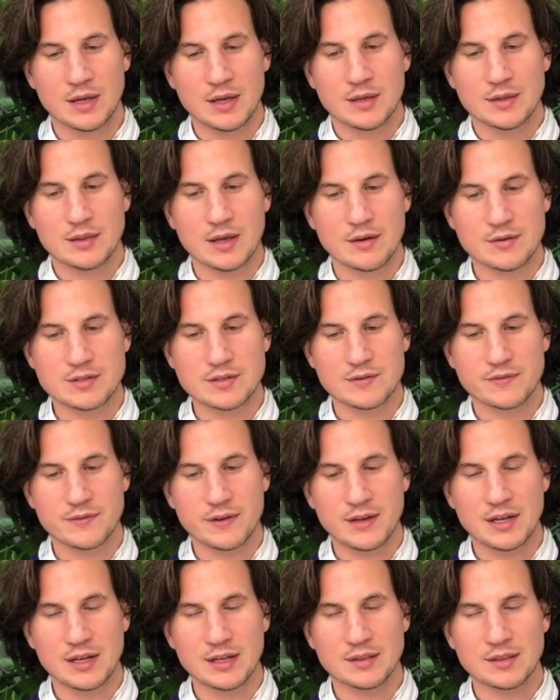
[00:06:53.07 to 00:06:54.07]
There is a
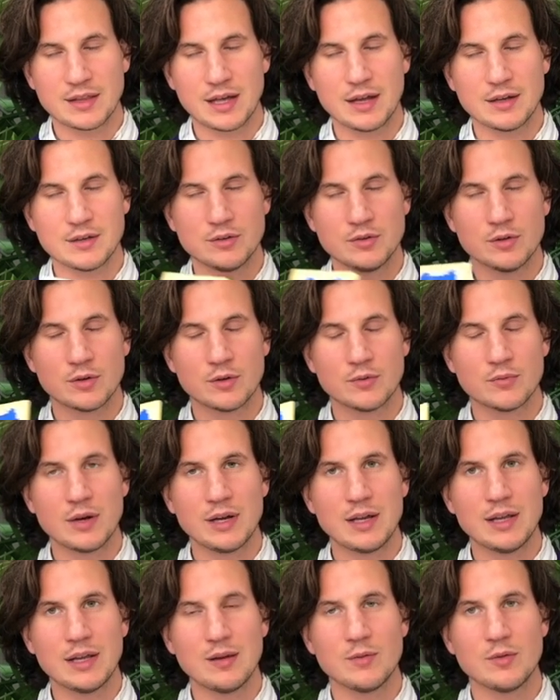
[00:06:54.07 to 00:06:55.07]
feeling that you're
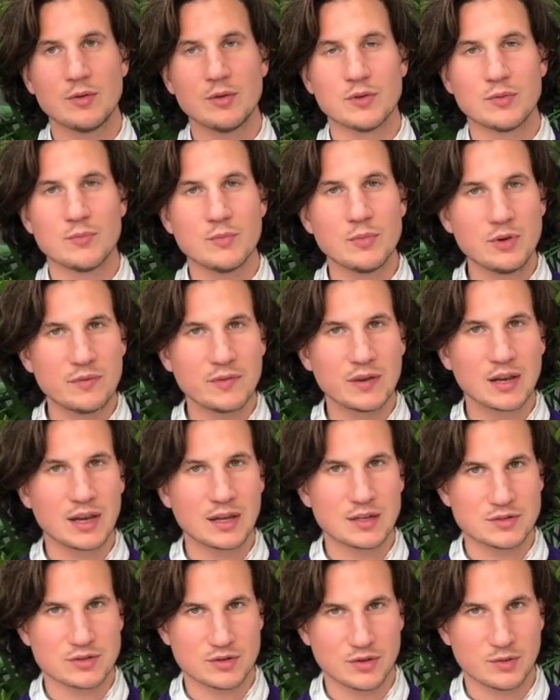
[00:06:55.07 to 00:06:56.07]
moving
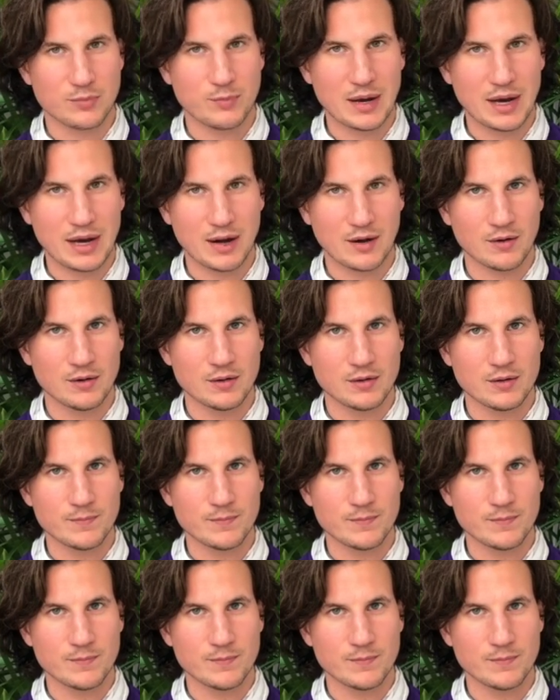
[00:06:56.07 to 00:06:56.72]
into your power,